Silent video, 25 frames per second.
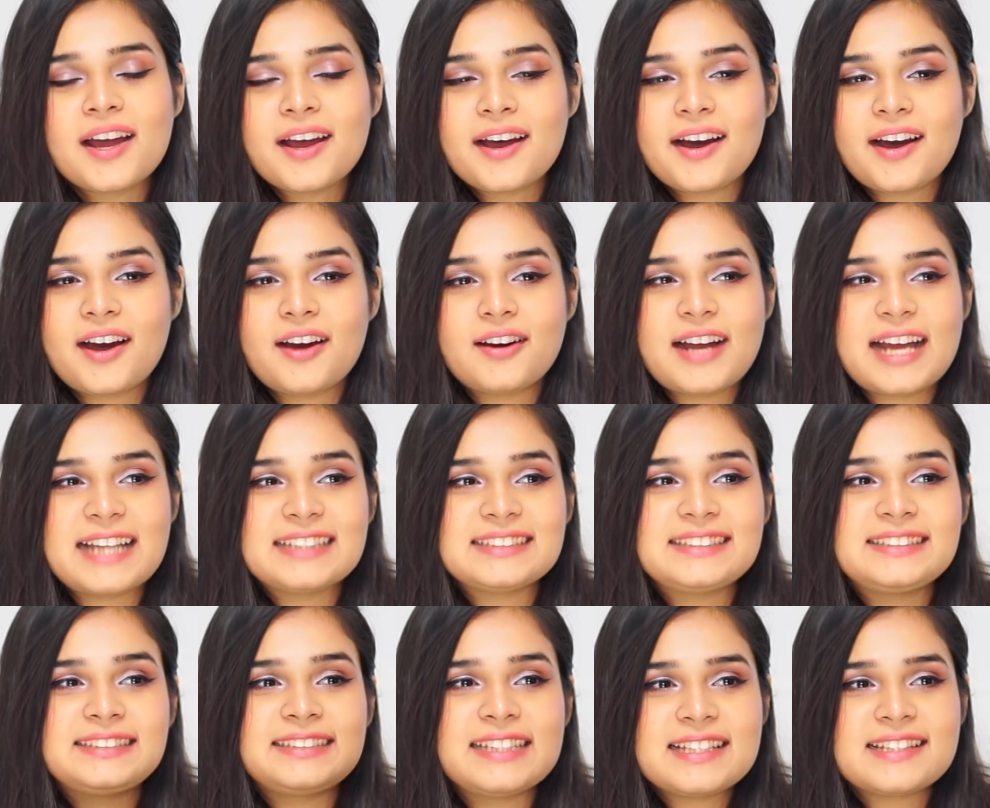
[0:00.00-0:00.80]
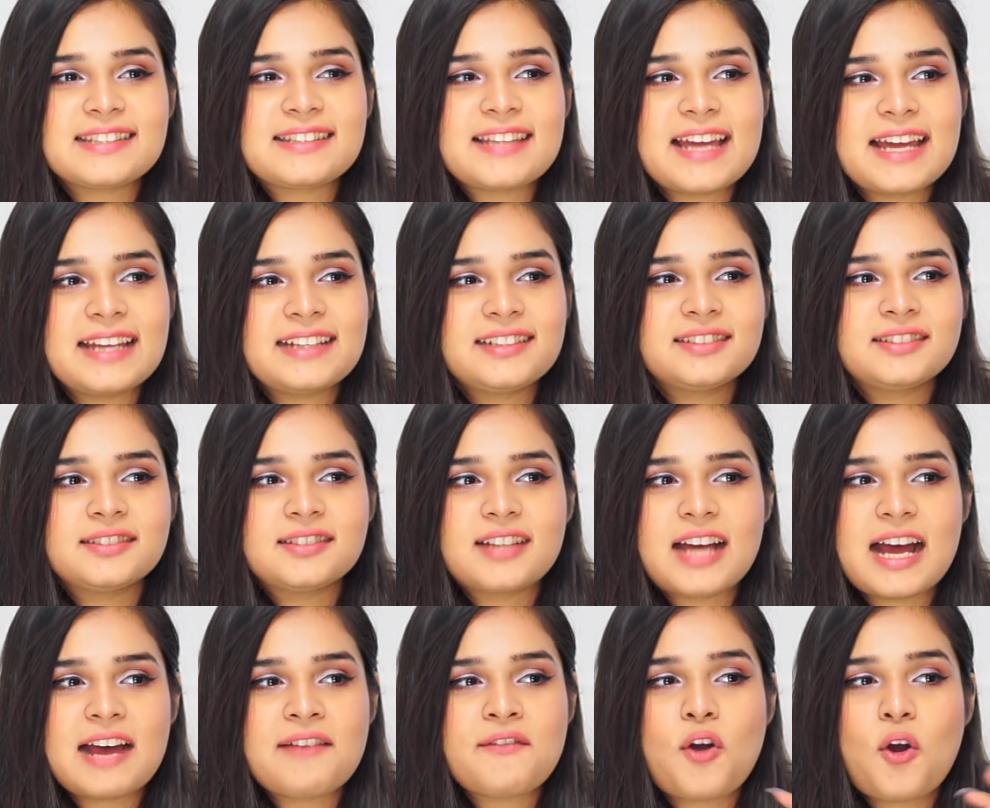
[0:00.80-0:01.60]
and since then
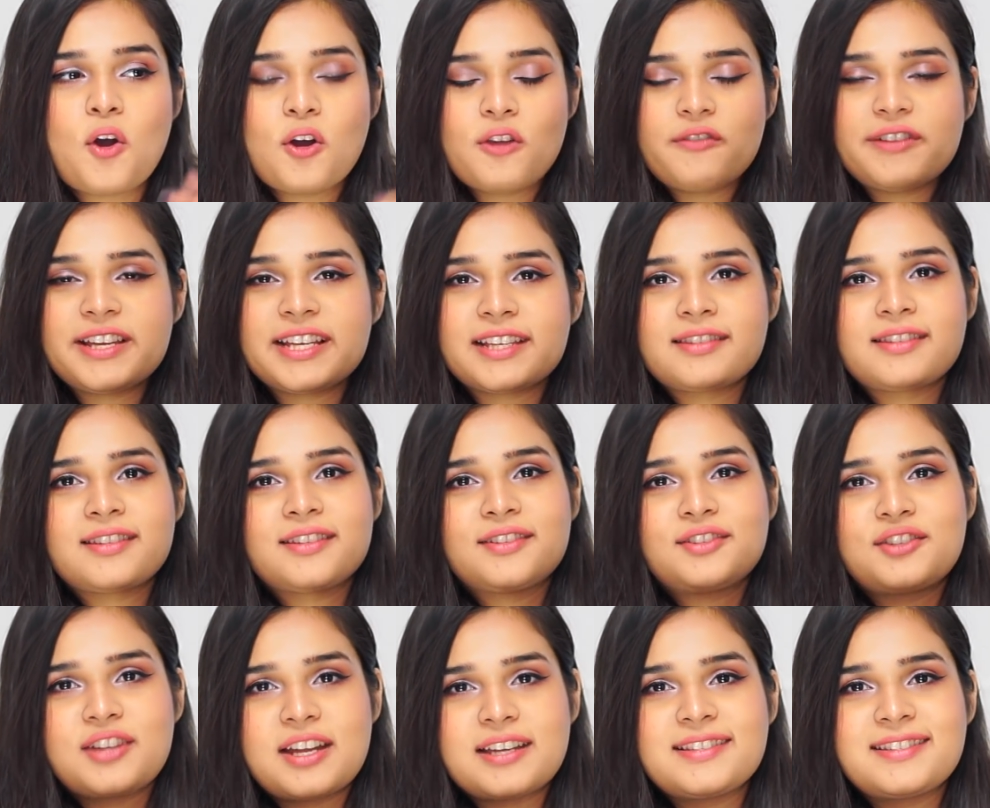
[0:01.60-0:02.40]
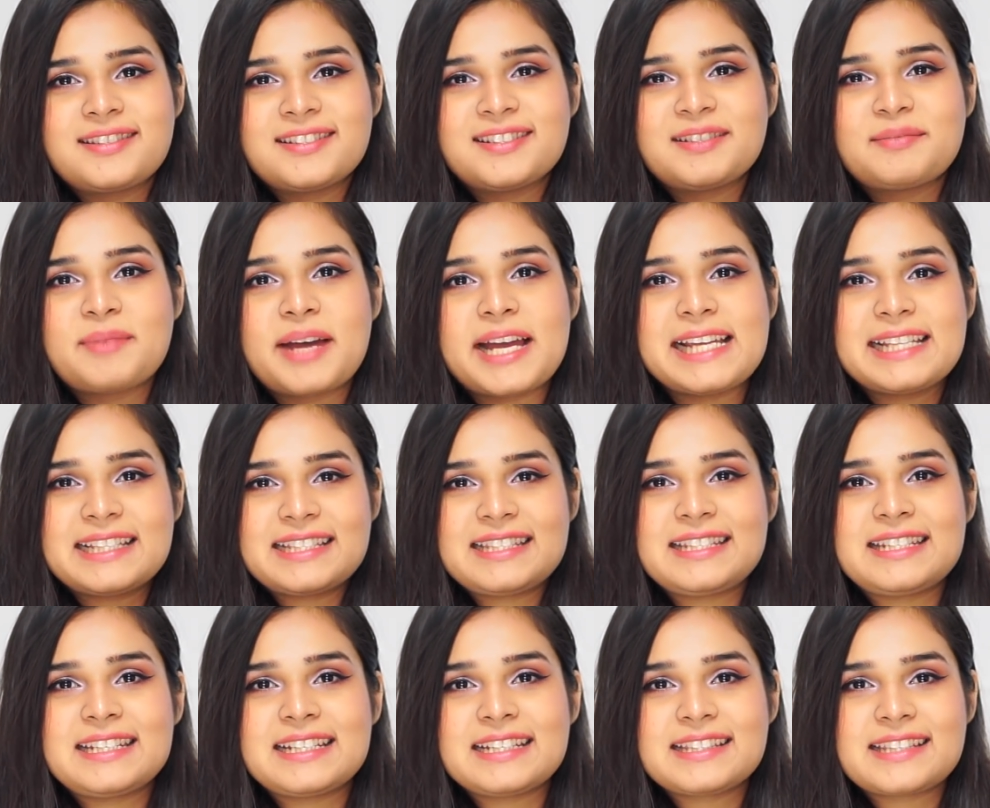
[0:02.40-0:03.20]
I've always trusted my
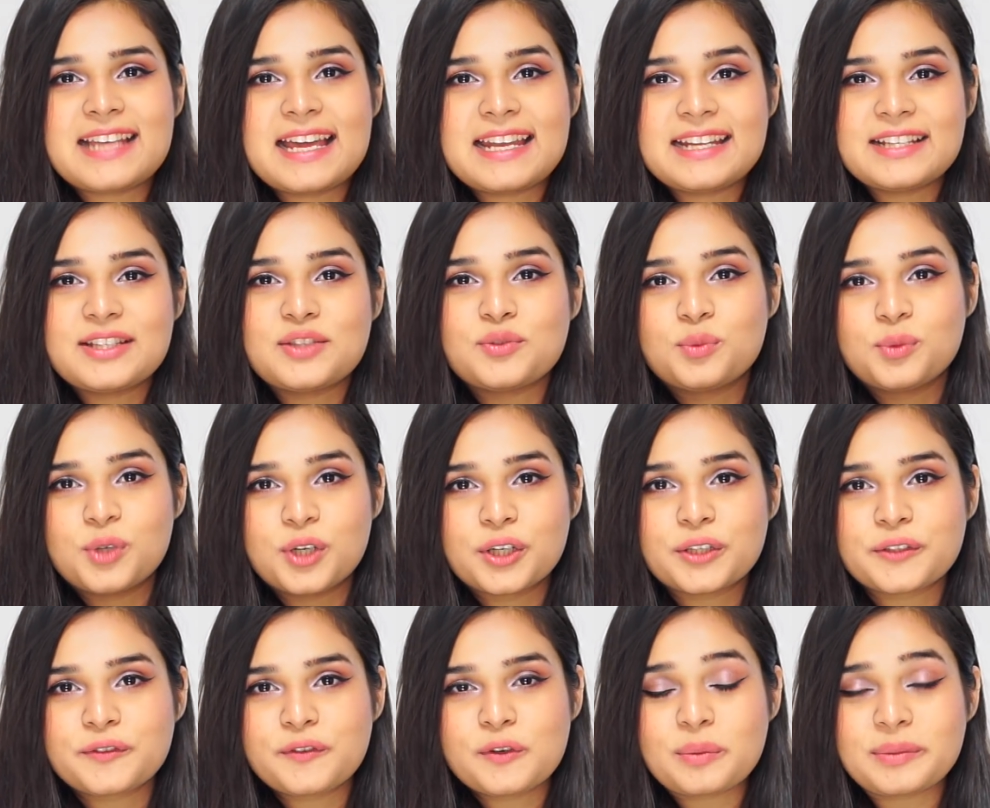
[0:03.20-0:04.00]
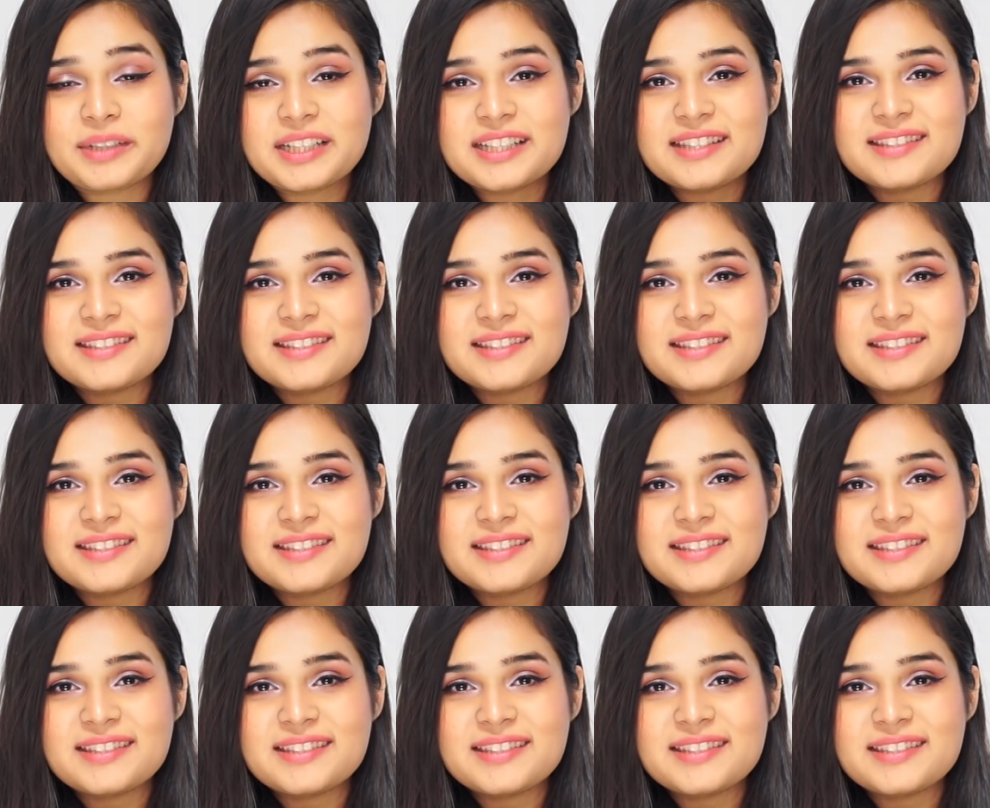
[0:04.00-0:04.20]
instincts and it's worked for me.